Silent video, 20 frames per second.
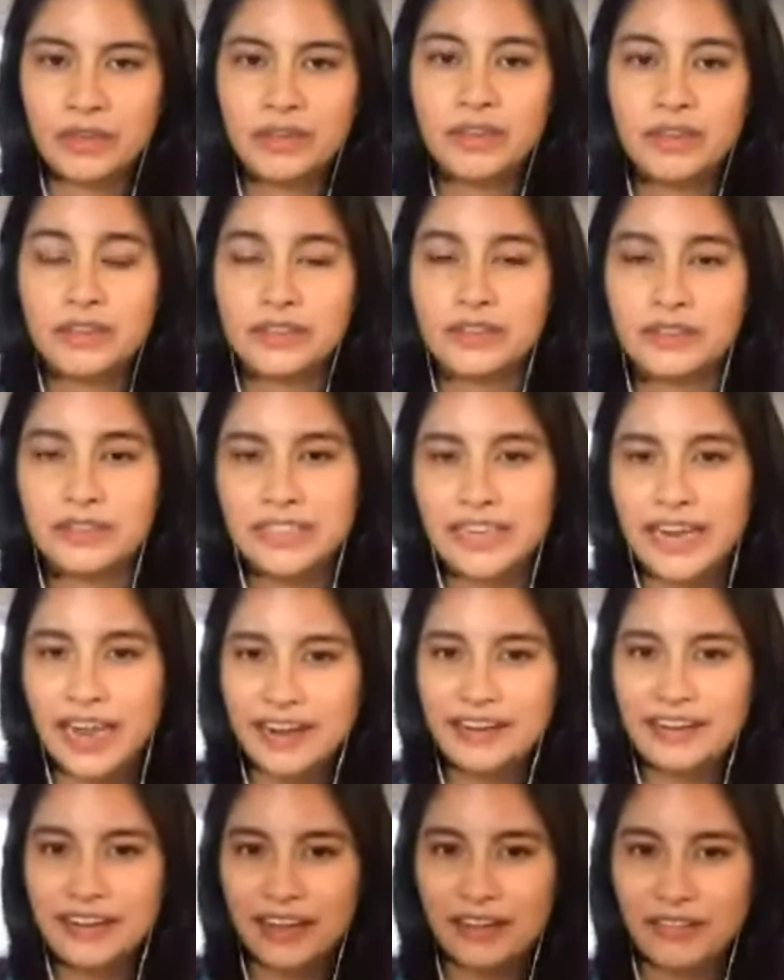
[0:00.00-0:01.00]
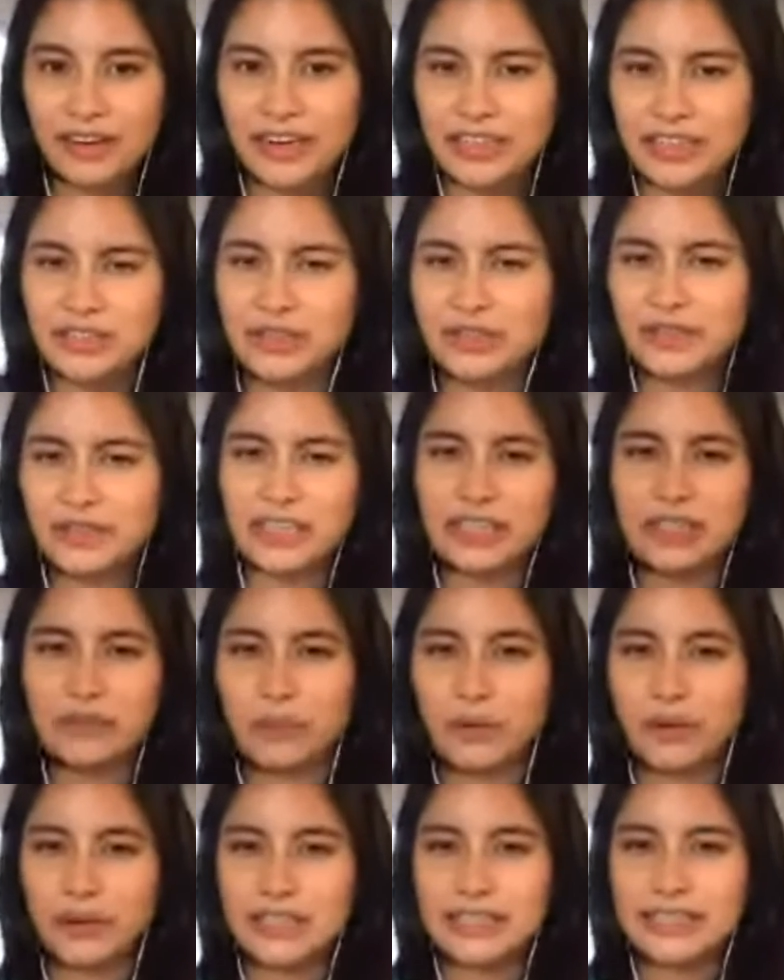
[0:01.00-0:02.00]
So today I want to sort of
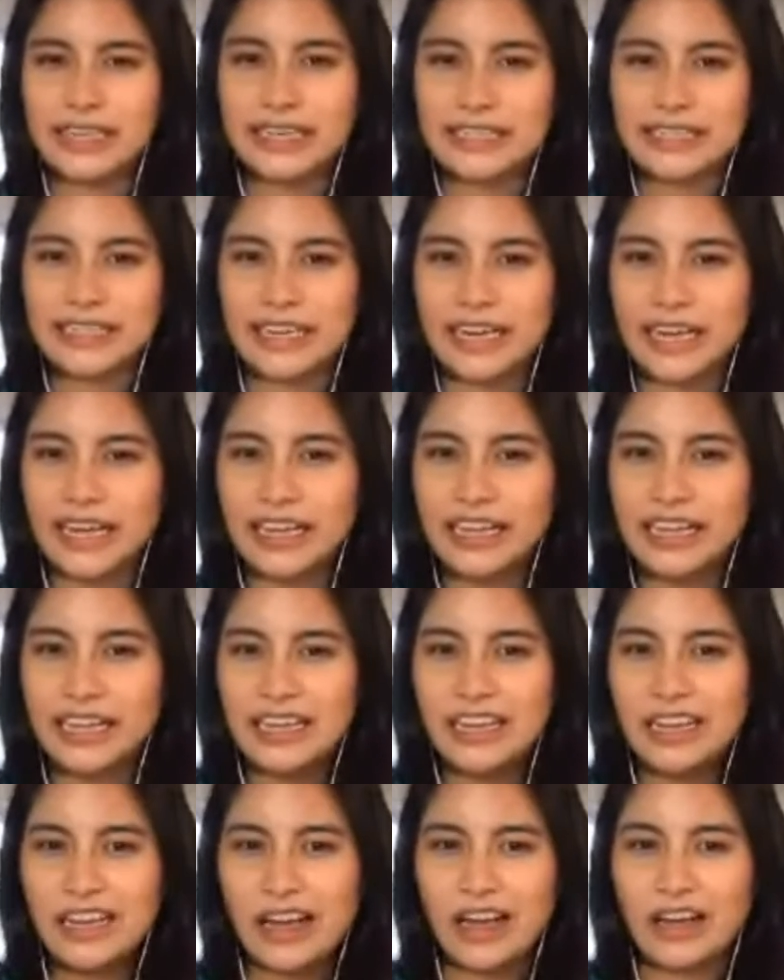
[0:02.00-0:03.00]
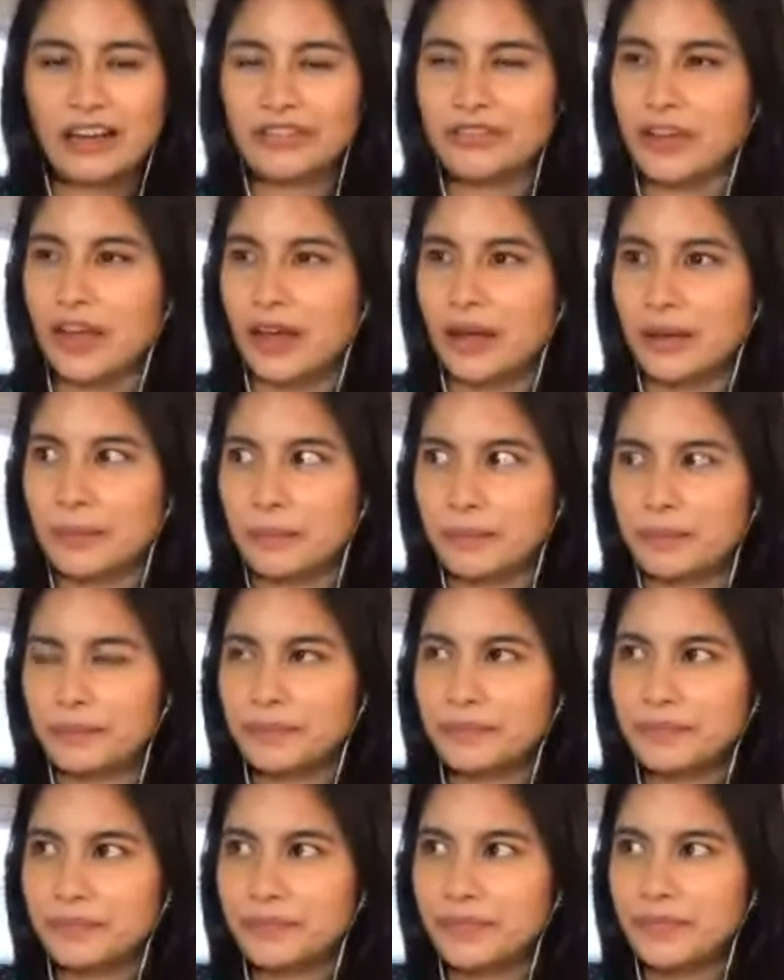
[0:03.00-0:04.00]
explore this idea of, um,
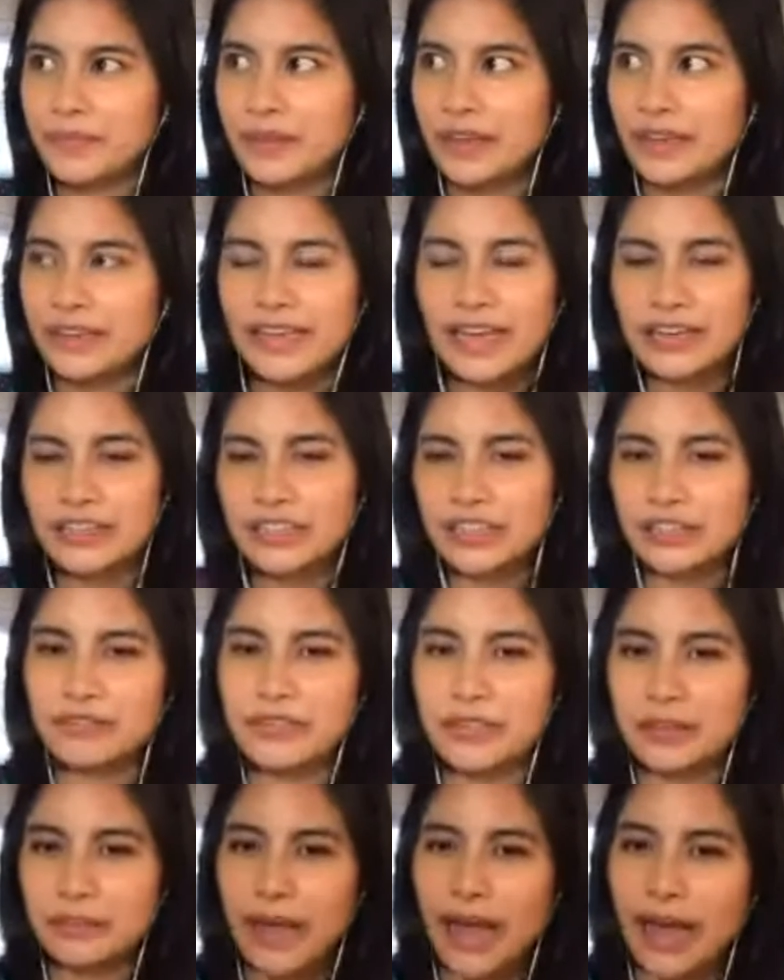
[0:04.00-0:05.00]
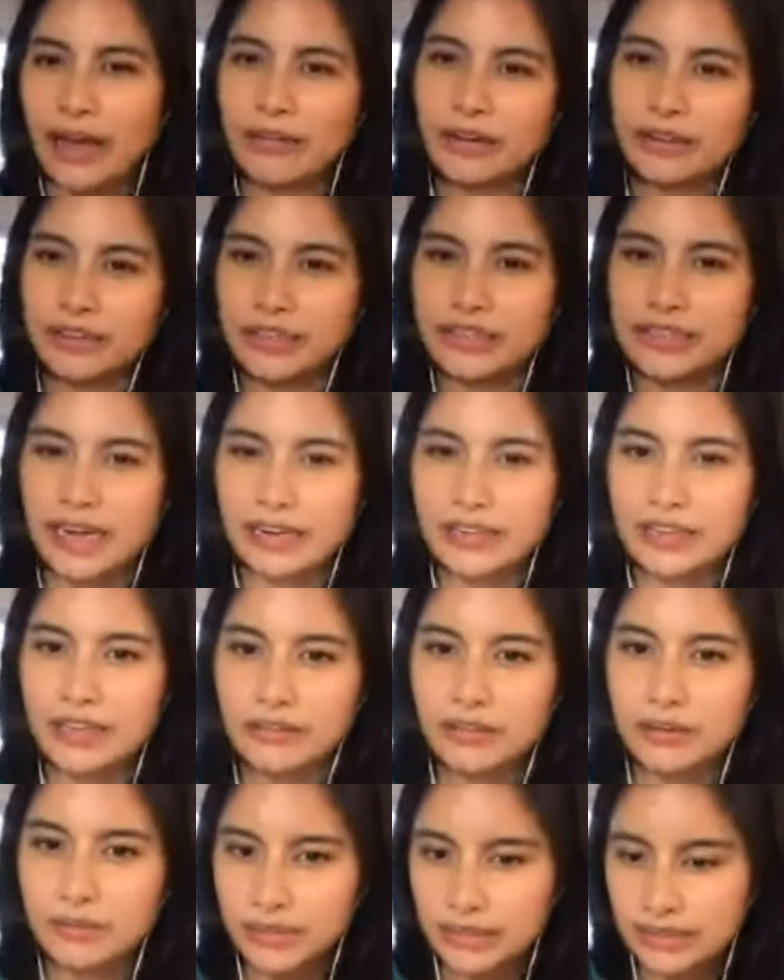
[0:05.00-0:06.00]
yeah, shifting power in the tech that
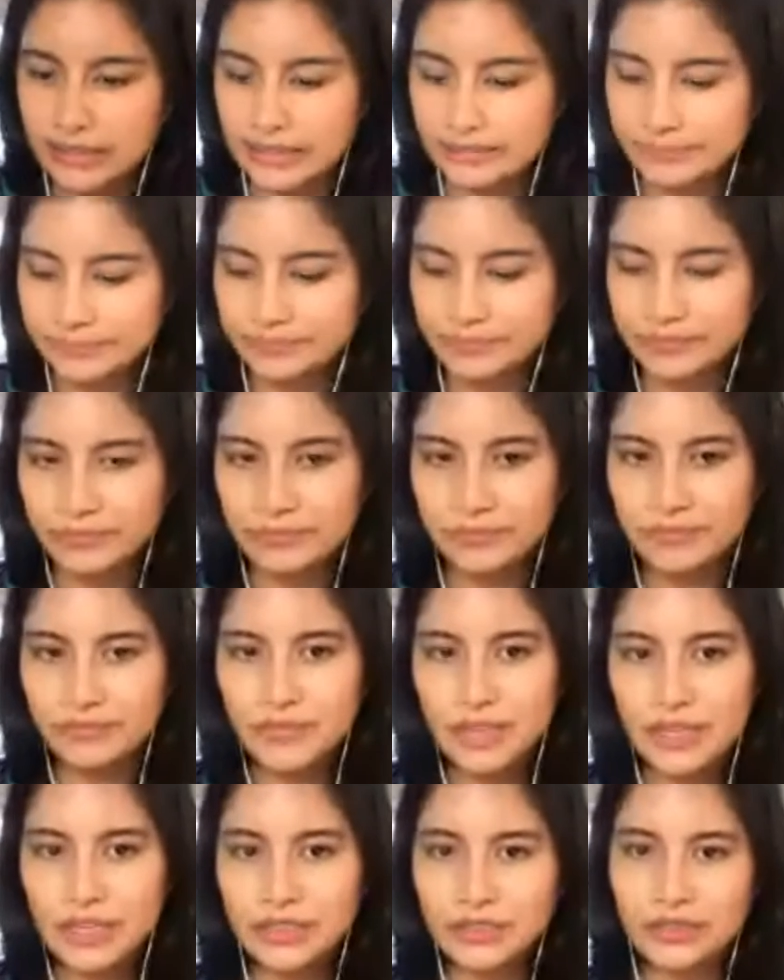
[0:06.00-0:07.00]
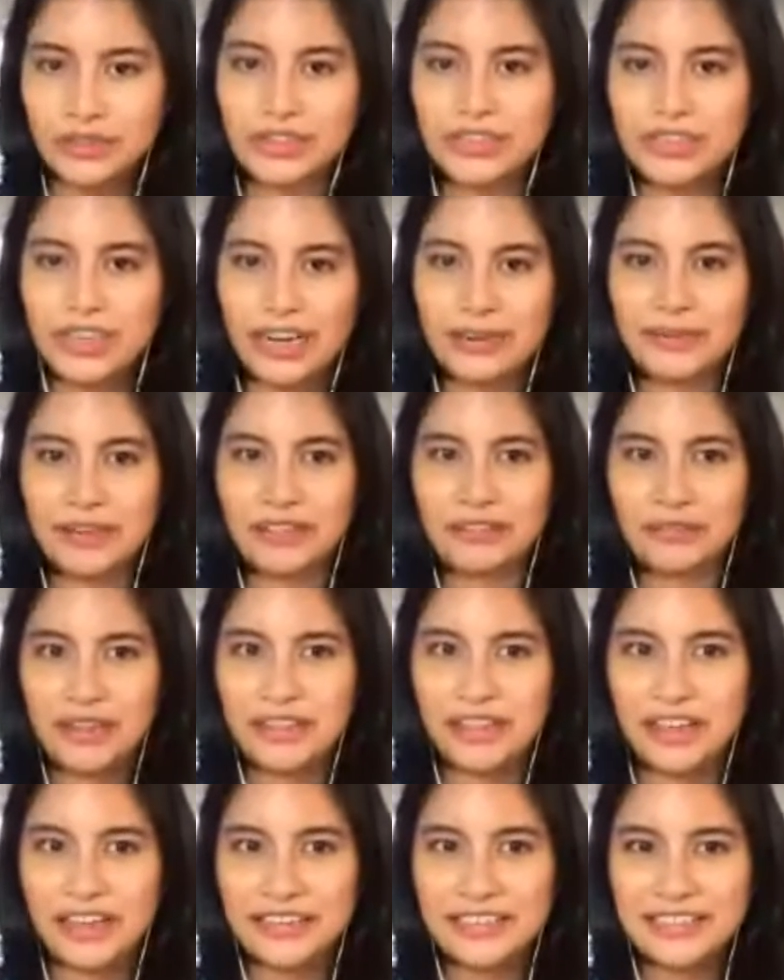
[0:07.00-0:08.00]
we're building. So we're going to talk about three
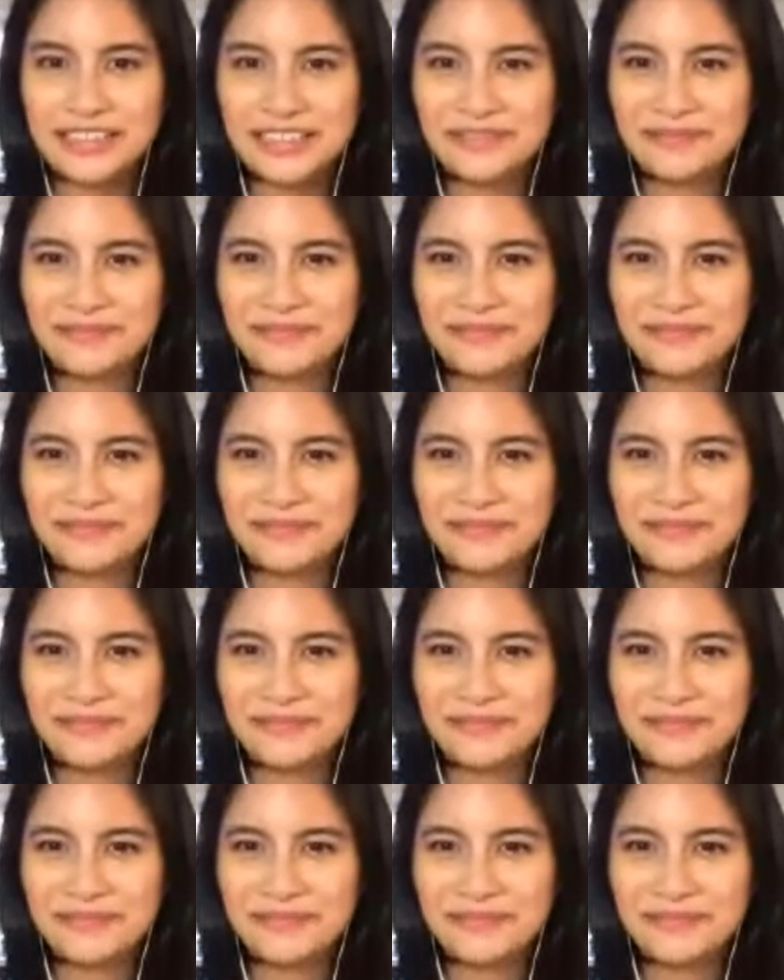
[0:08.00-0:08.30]
things.